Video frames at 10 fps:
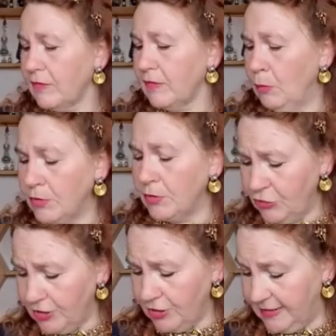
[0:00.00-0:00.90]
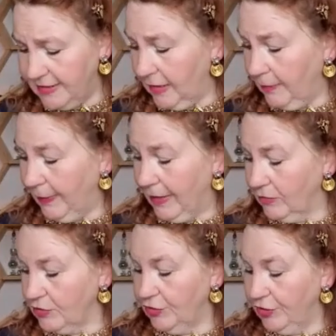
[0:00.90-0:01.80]
And what's interesting
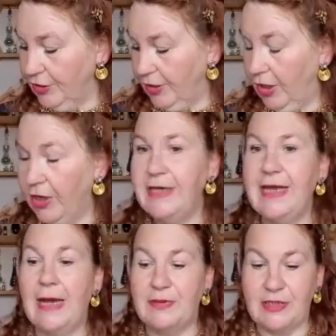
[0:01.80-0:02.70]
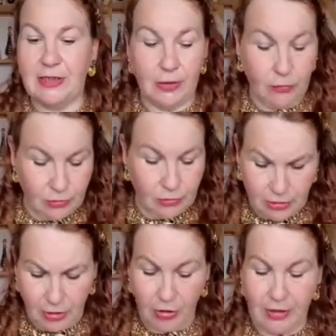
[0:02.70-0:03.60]
about the honey absolute,
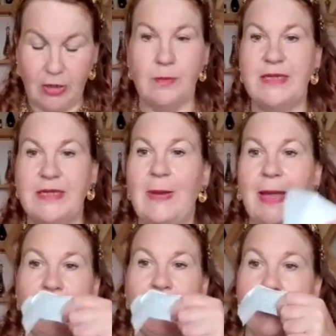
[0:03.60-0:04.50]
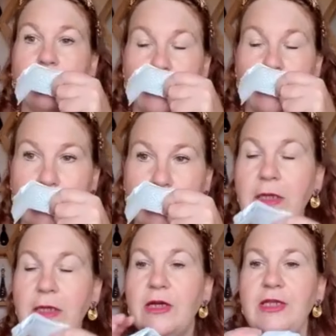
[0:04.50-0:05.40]
I've got it on a piece of paper here.
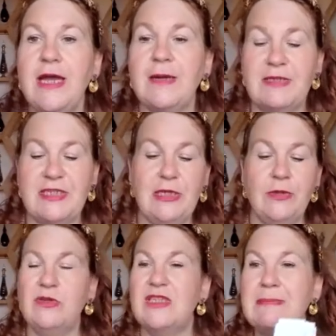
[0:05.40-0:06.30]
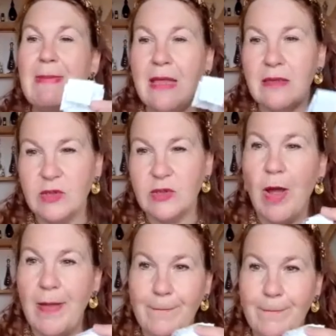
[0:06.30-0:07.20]
The honey absolute smells
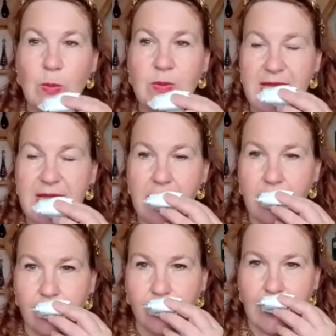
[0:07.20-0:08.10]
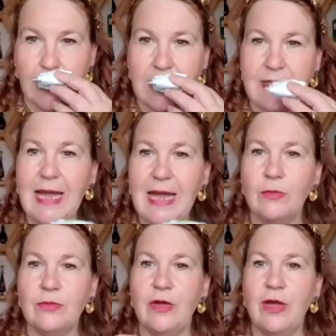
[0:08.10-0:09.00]
quite boozy.
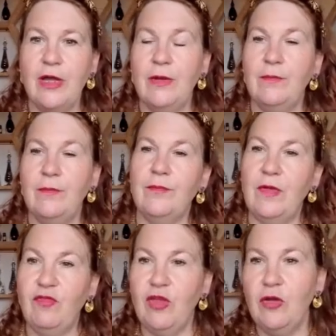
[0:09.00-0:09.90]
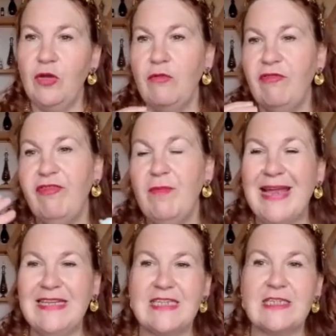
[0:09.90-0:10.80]
Now, if you
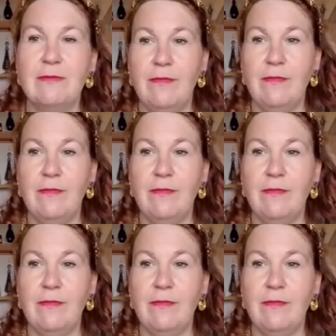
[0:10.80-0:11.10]
ferment